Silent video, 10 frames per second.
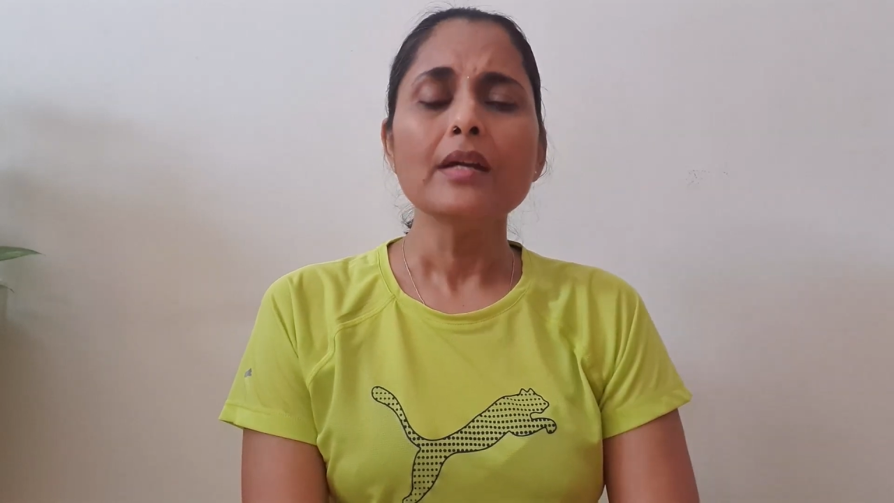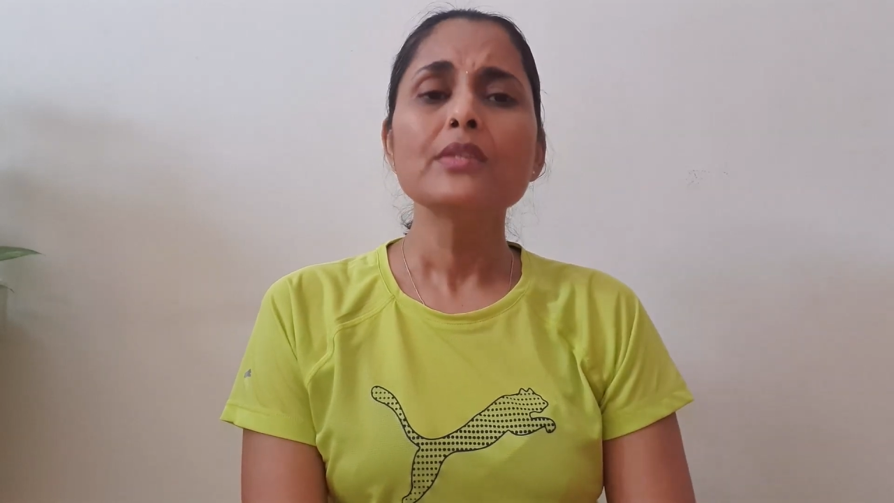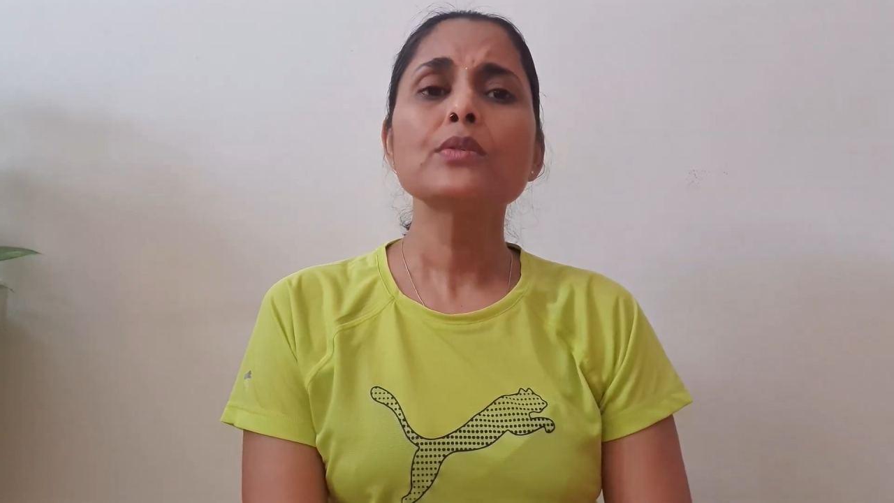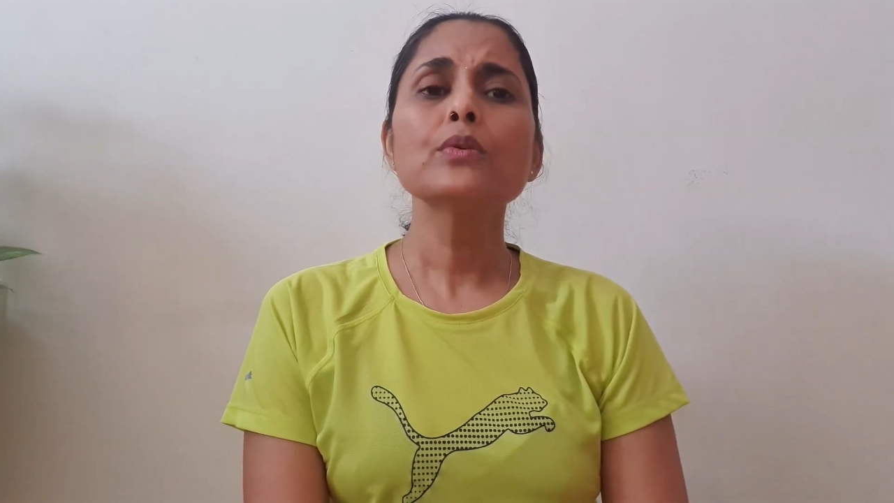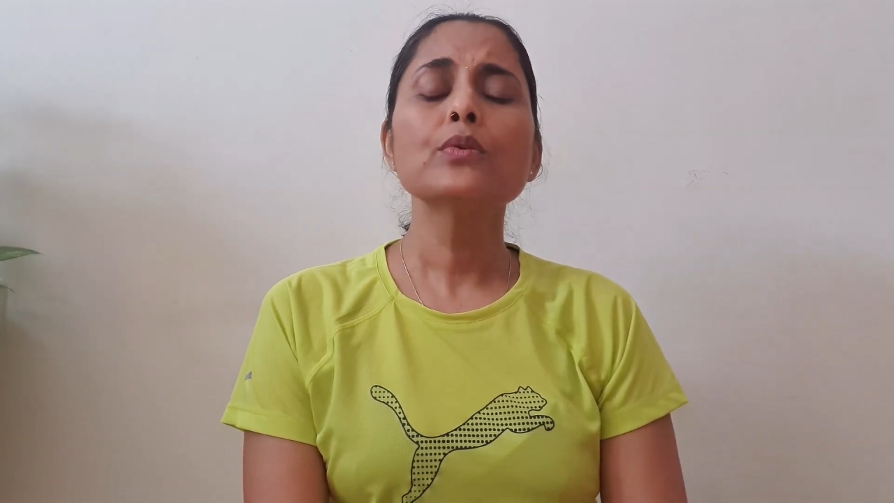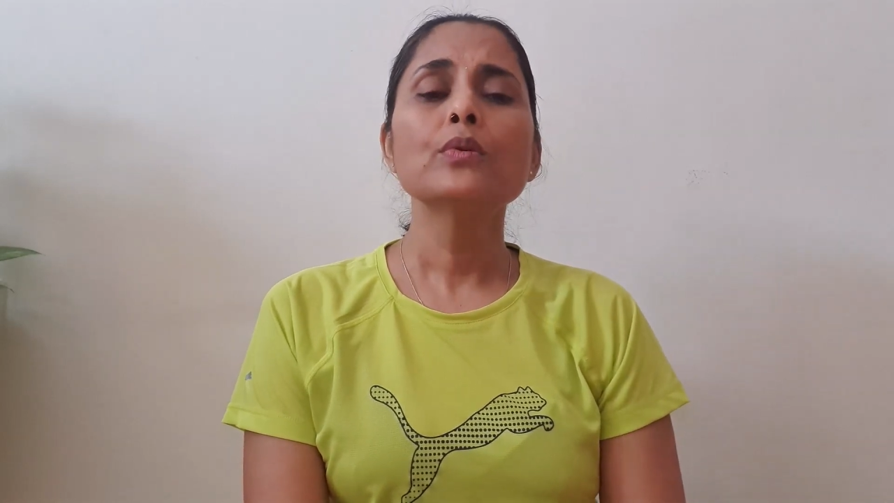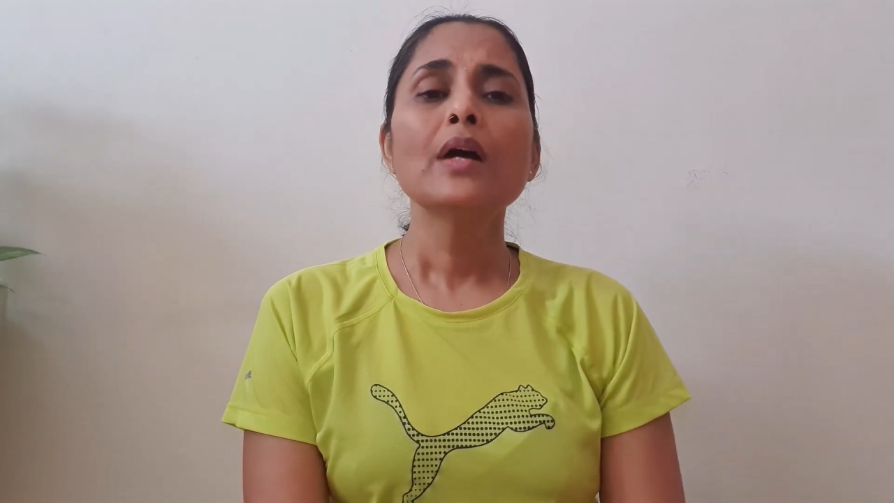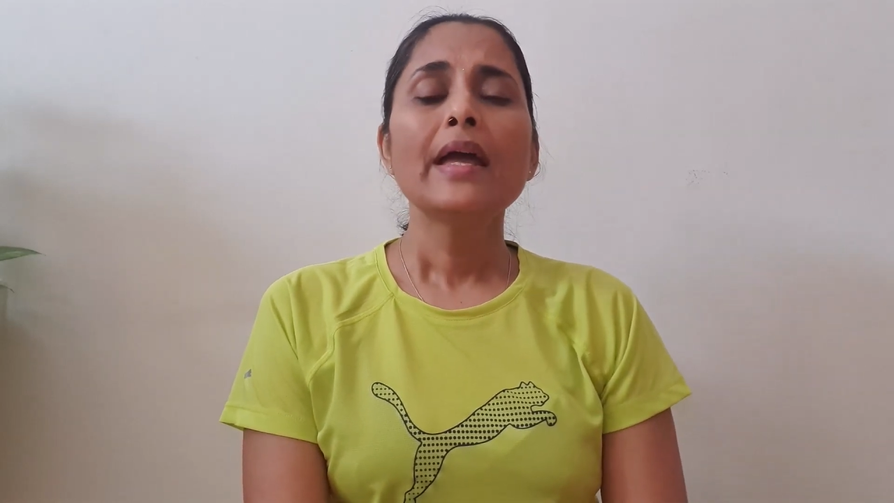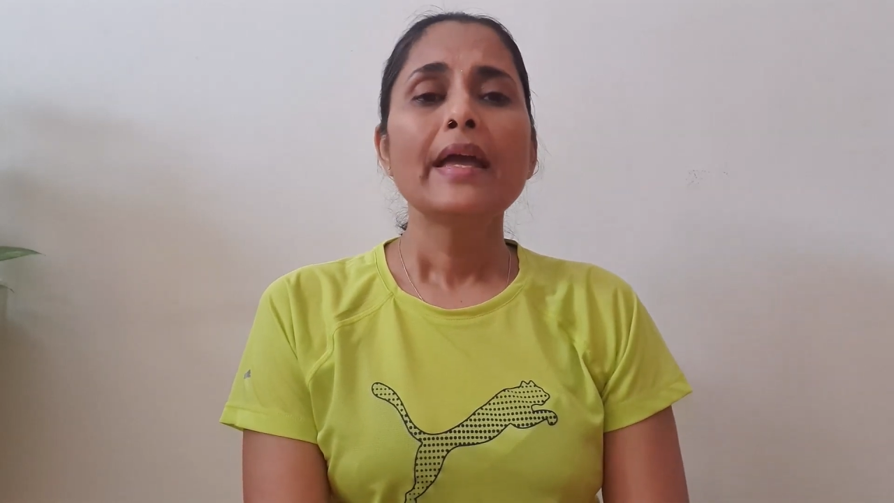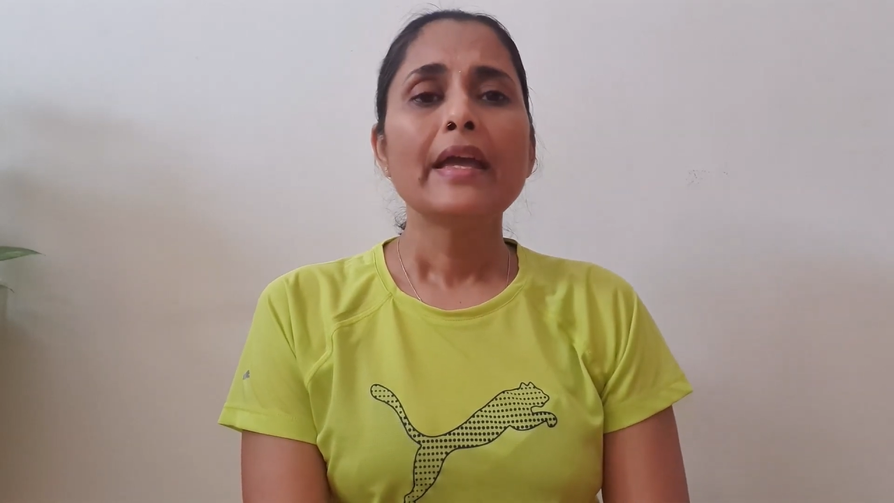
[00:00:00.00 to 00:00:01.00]
So,
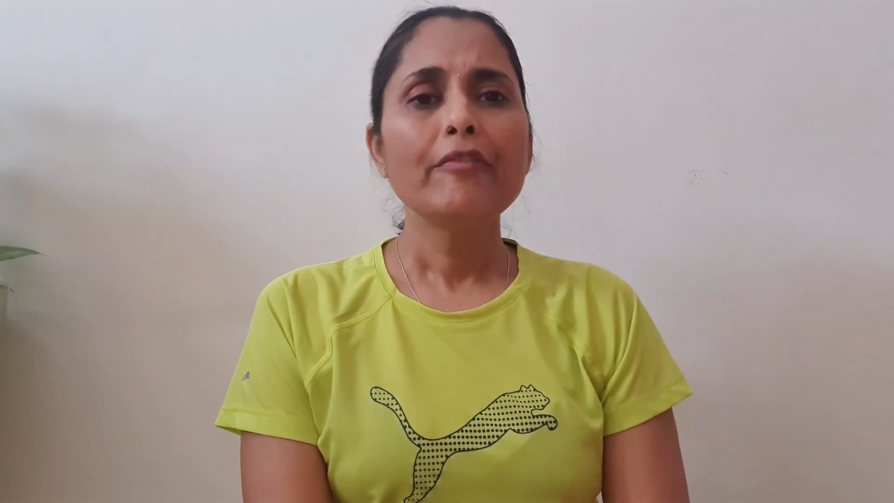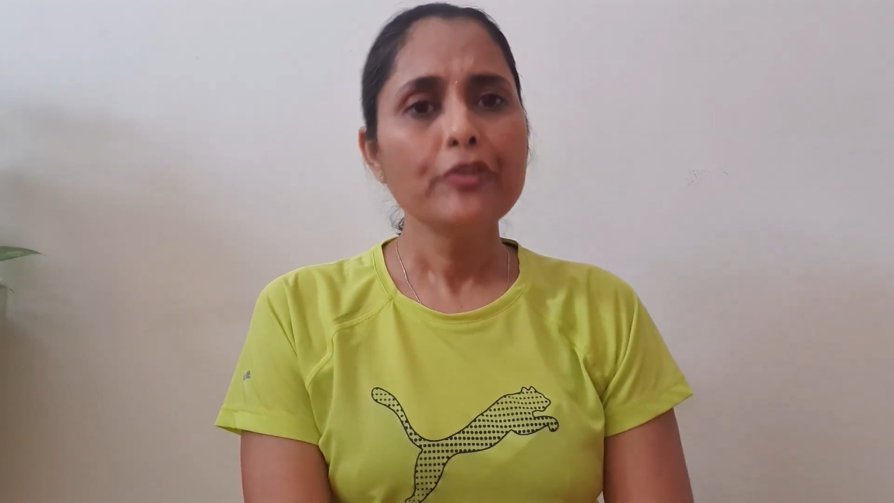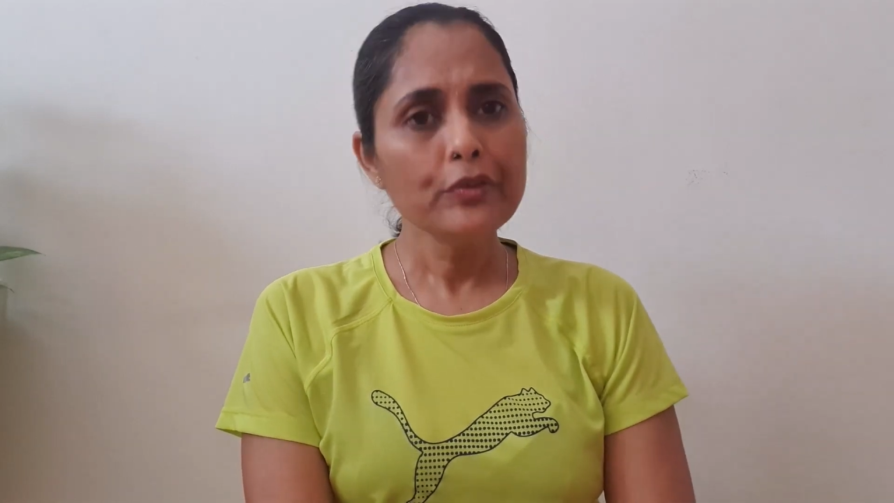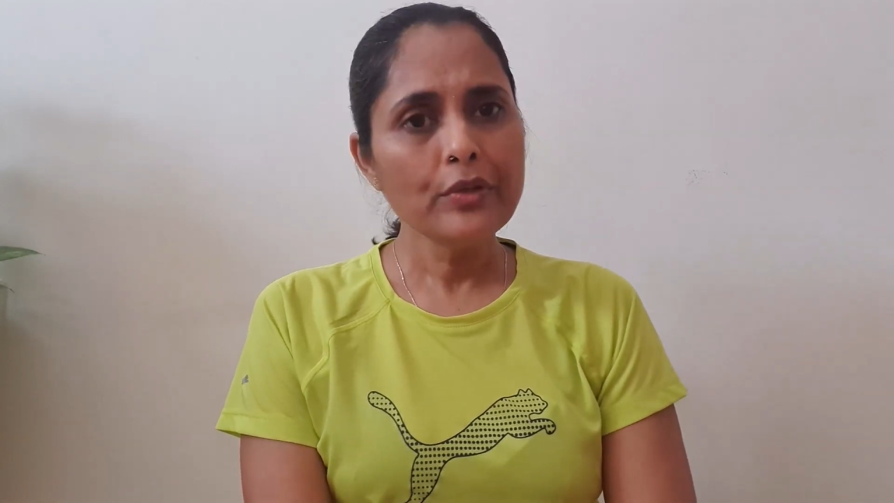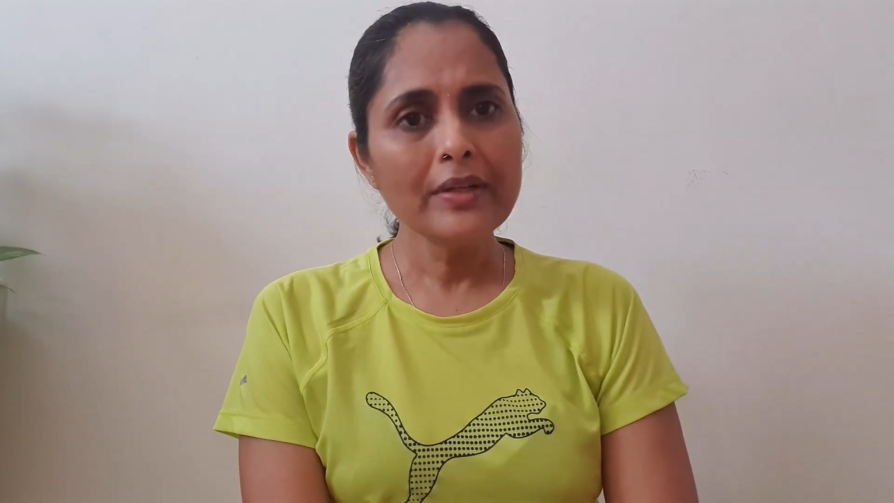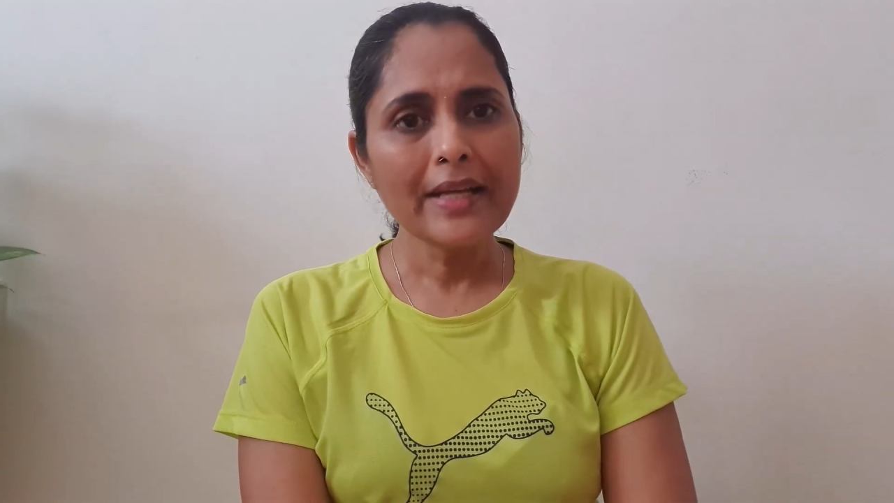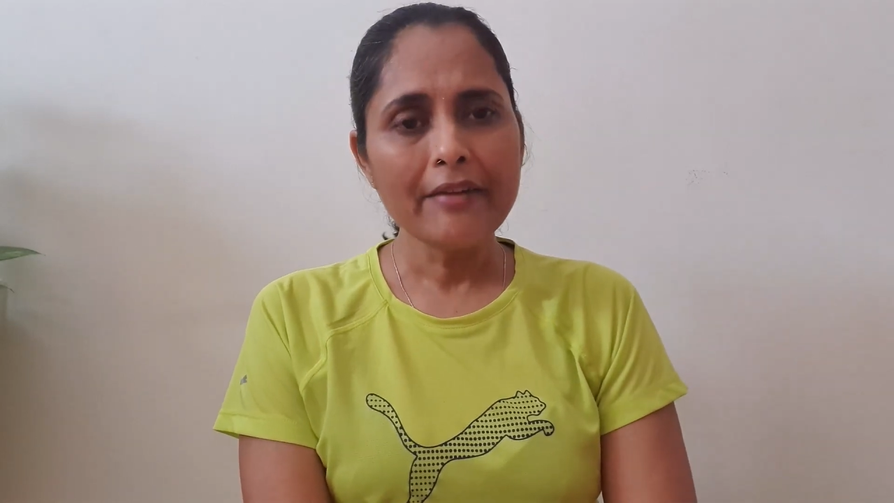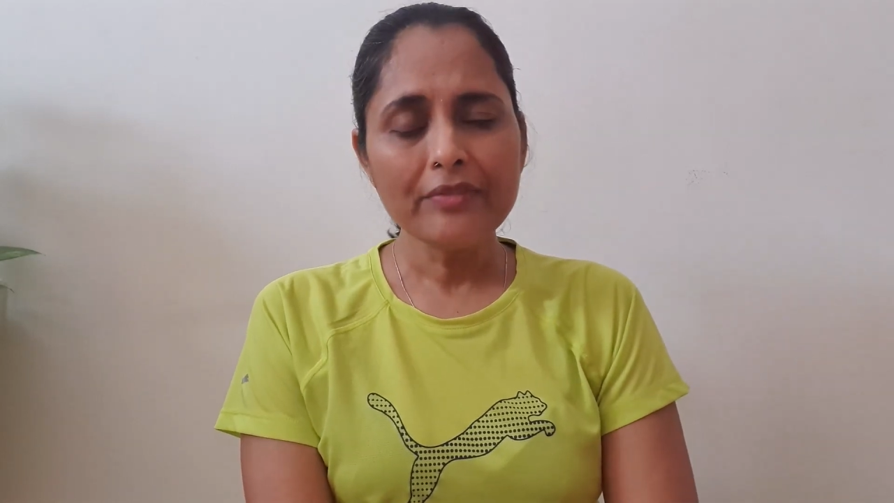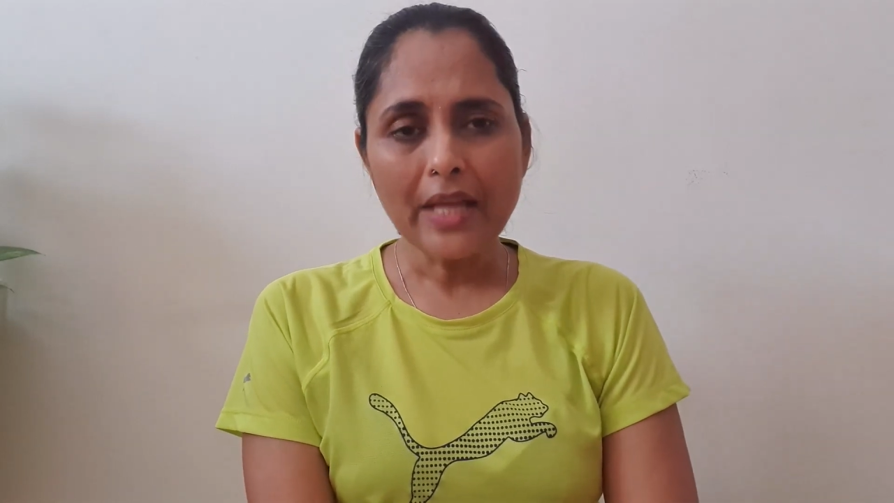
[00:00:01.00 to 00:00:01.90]
if you do not have